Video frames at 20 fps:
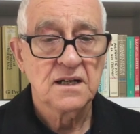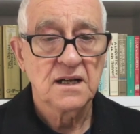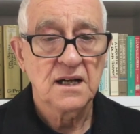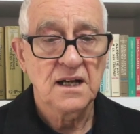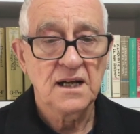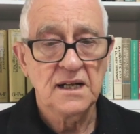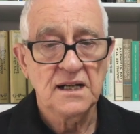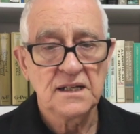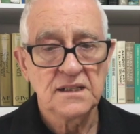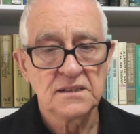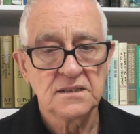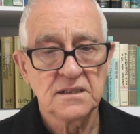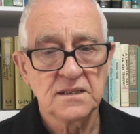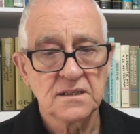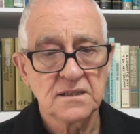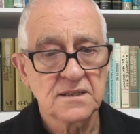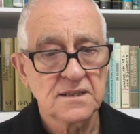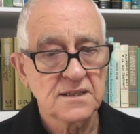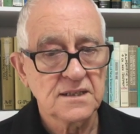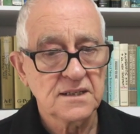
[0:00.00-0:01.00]
and
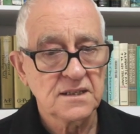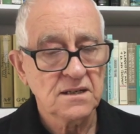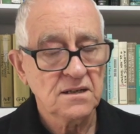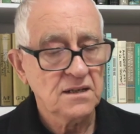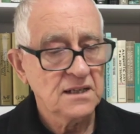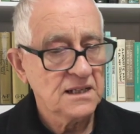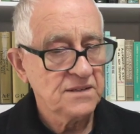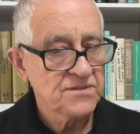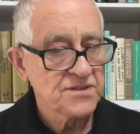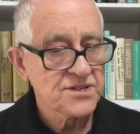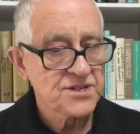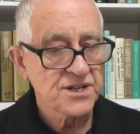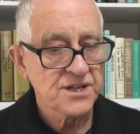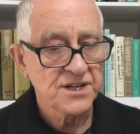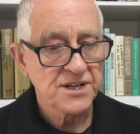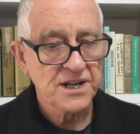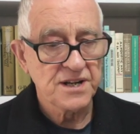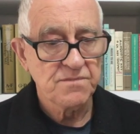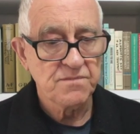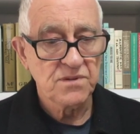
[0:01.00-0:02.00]
I think I haven't
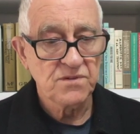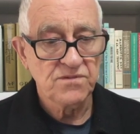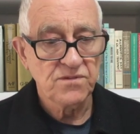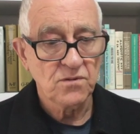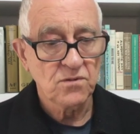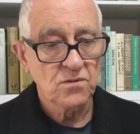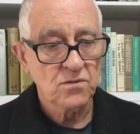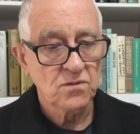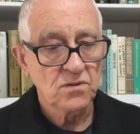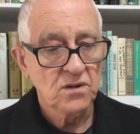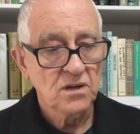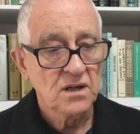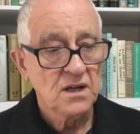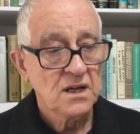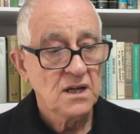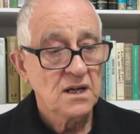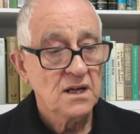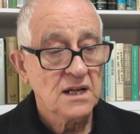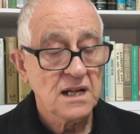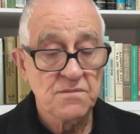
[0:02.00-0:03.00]
seen them before.
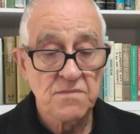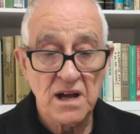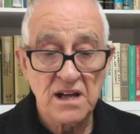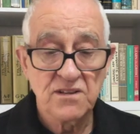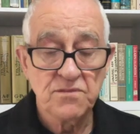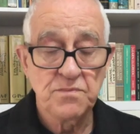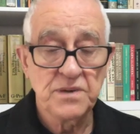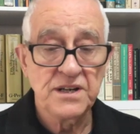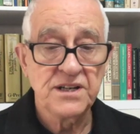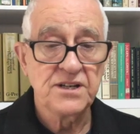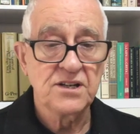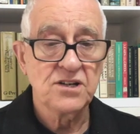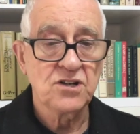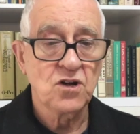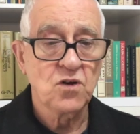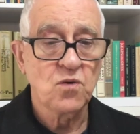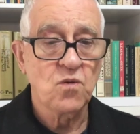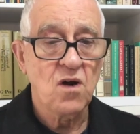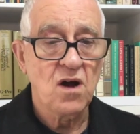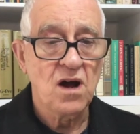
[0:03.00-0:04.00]
They may have been
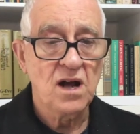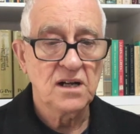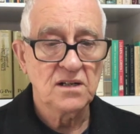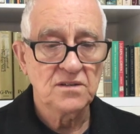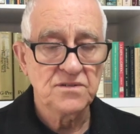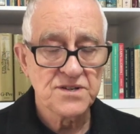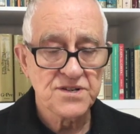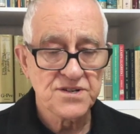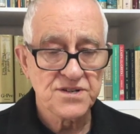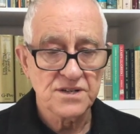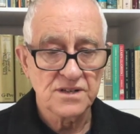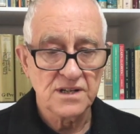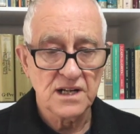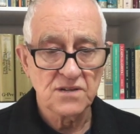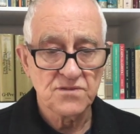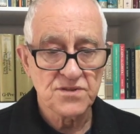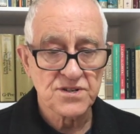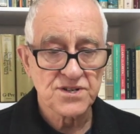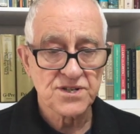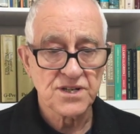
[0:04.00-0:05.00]
inquirers, and they
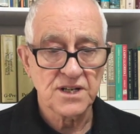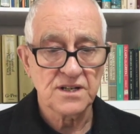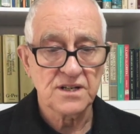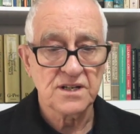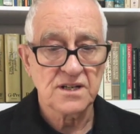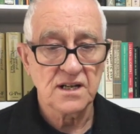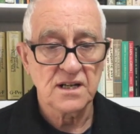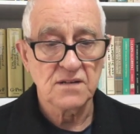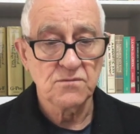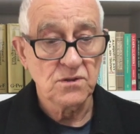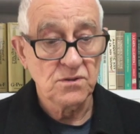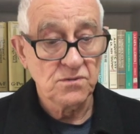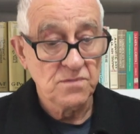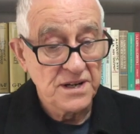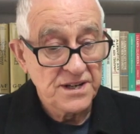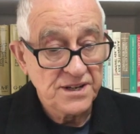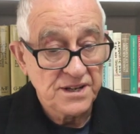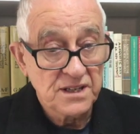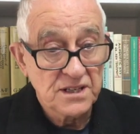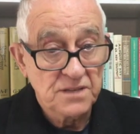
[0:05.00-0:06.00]
would sit. Uh, we were
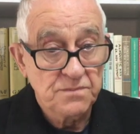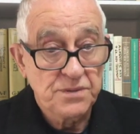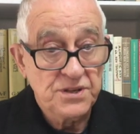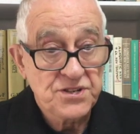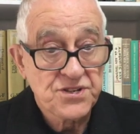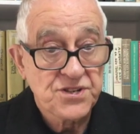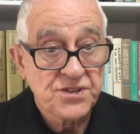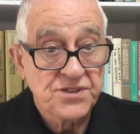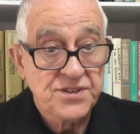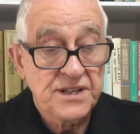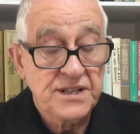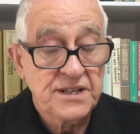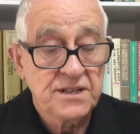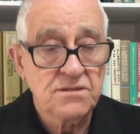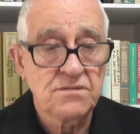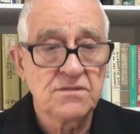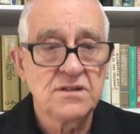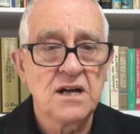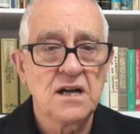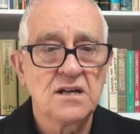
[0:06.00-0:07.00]
meeting in a picture
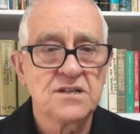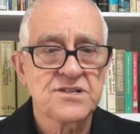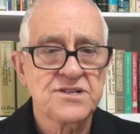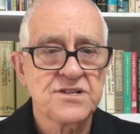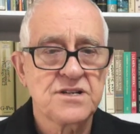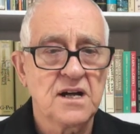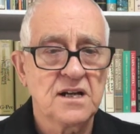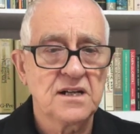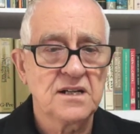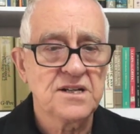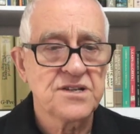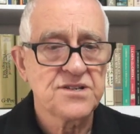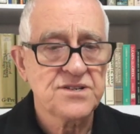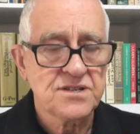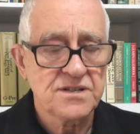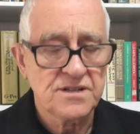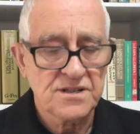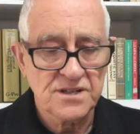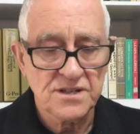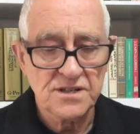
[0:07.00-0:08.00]
theatre in those days.
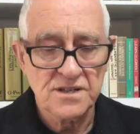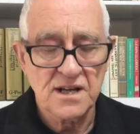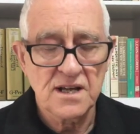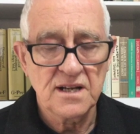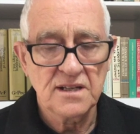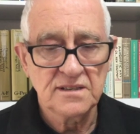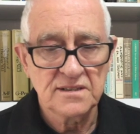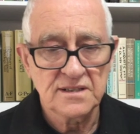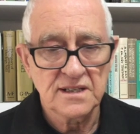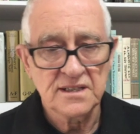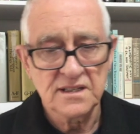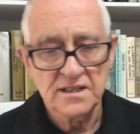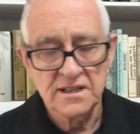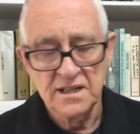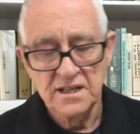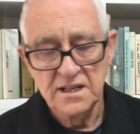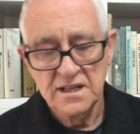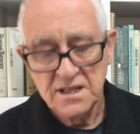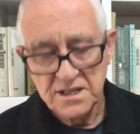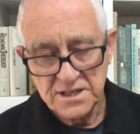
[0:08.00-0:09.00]
Sit down, take a
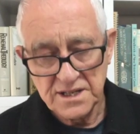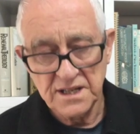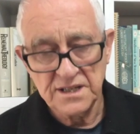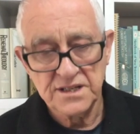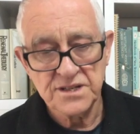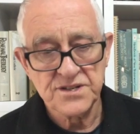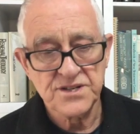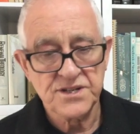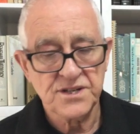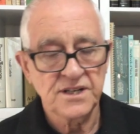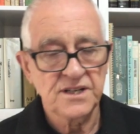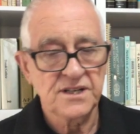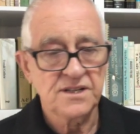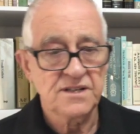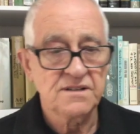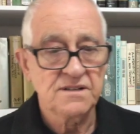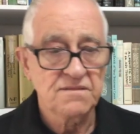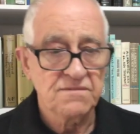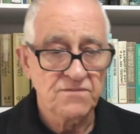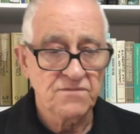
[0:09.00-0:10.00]
take a seat,
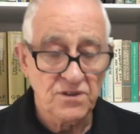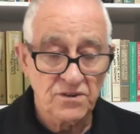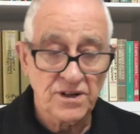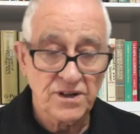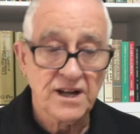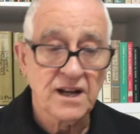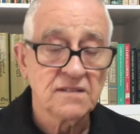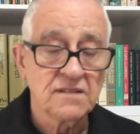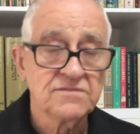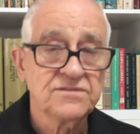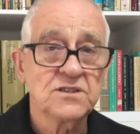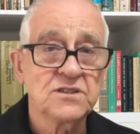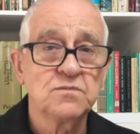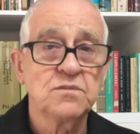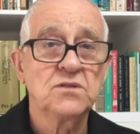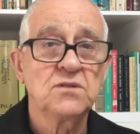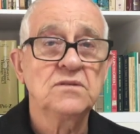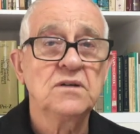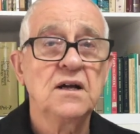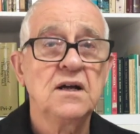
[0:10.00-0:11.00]
very
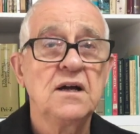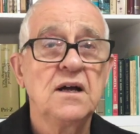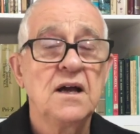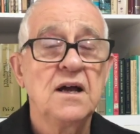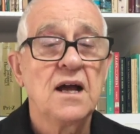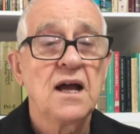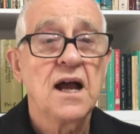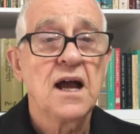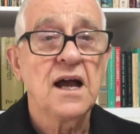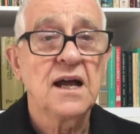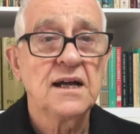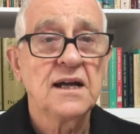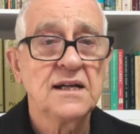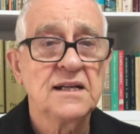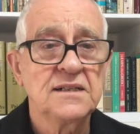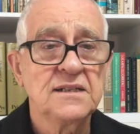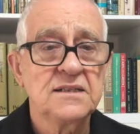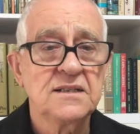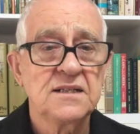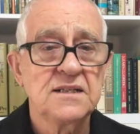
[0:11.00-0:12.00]
comfortable,
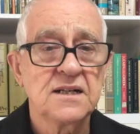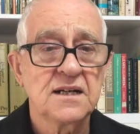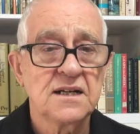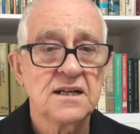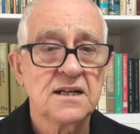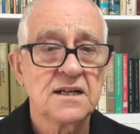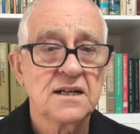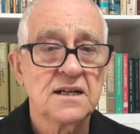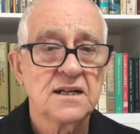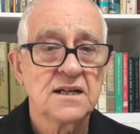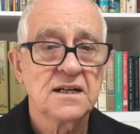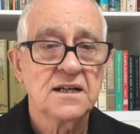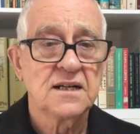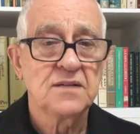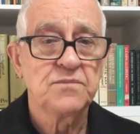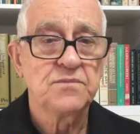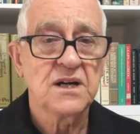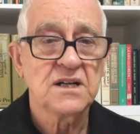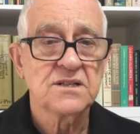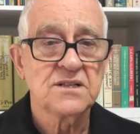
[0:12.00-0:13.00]
and uh,
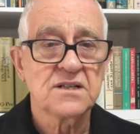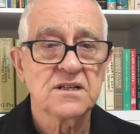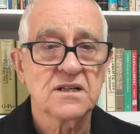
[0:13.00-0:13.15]
but